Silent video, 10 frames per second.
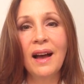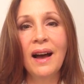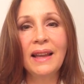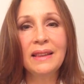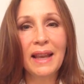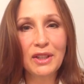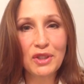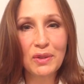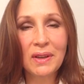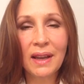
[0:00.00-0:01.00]
I
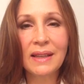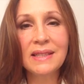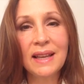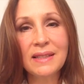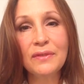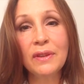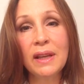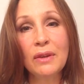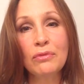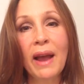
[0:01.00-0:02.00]
lecture
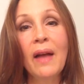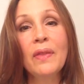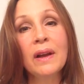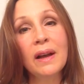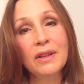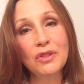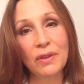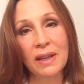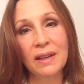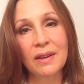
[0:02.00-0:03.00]
extensively around the country